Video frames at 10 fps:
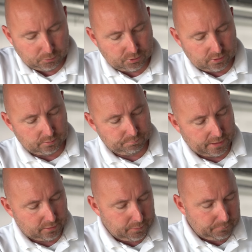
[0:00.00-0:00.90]
Polestar
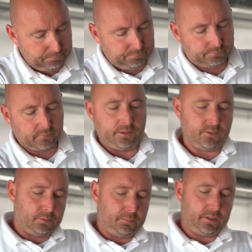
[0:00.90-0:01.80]
down a bit, and
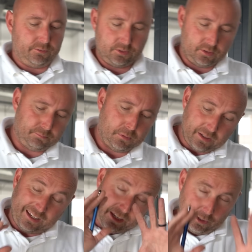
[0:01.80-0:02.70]
some of the others are
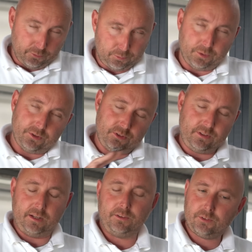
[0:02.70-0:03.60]
market health-wise are
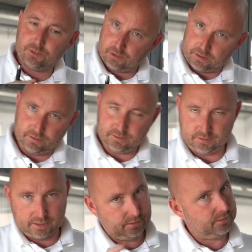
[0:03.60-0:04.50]
down. Let's say,
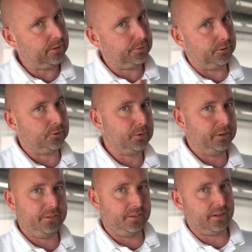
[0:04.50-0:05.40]
again, difference
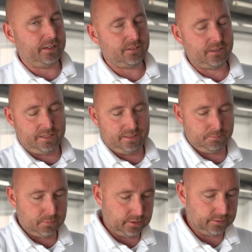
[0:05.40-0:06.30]
between that and
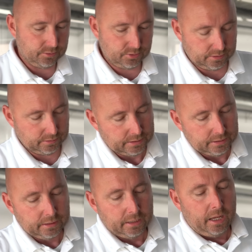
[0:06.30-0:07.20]
demand. So
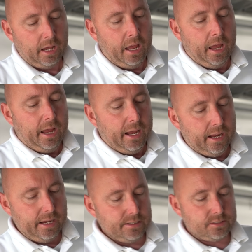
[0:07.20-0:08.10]

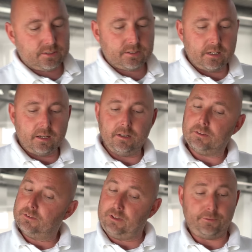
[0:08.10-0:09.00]
it's
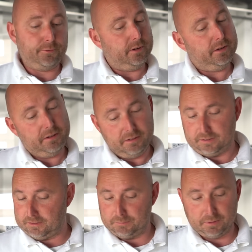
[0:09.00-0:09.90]
definitely,
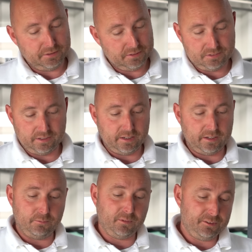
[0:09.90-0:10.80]
demand is there,
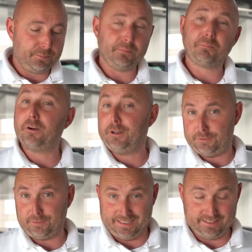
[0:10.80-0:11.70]
and we've been pretty
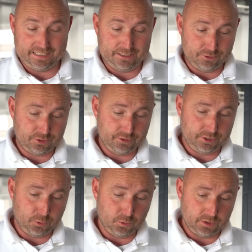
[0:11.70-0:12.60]
flat out
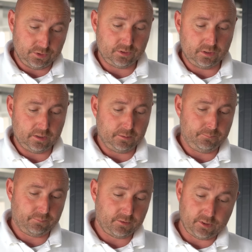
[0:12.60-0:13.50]
during August.
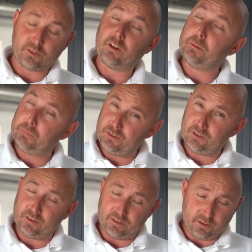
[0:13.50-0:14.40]
So slightly
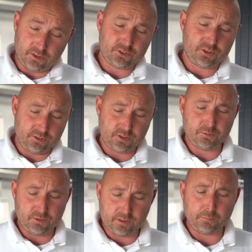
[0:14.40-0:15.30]
busier than last year in
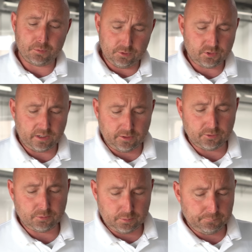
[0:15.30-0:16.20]
terms of number of
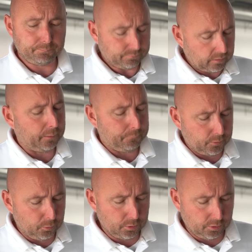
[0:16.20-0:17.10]
sales, but yeah,
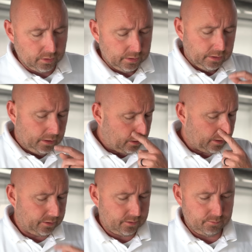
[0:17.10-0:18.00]
all good
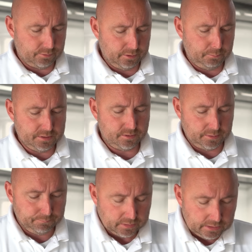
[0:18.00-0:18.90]
and really busy.